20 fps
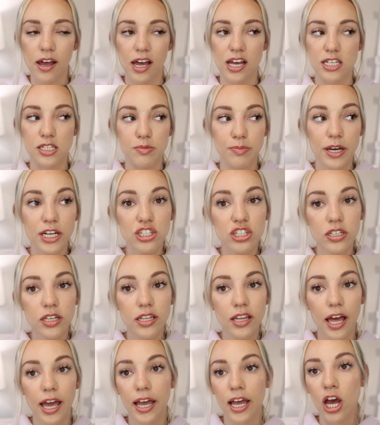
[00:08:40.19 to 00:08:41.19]

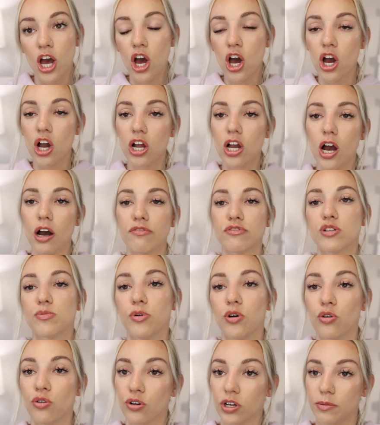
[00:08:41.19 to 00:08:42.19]
especially like
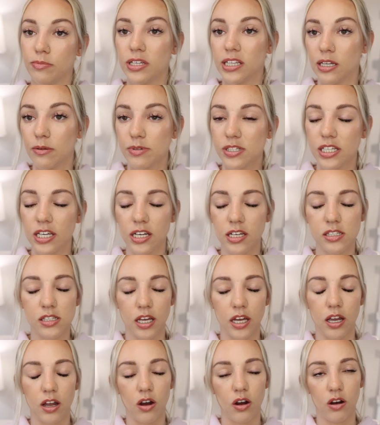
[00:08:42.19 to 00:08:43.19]
comfortable creamy lipsticks.
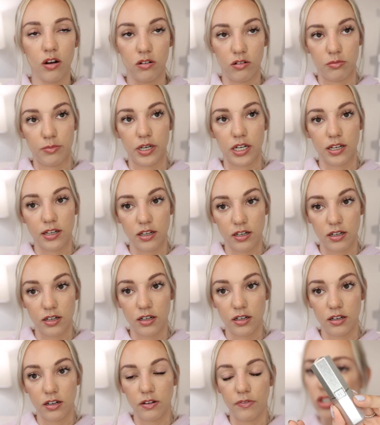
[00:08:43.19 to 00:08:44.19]
Like, oh my
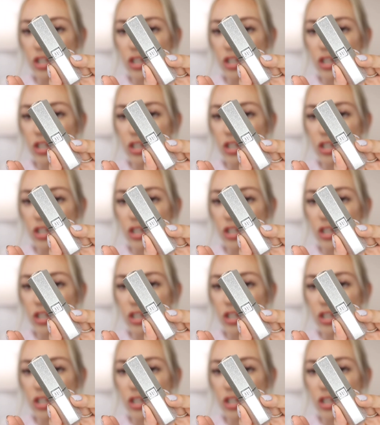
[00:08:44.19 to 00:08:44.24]
god.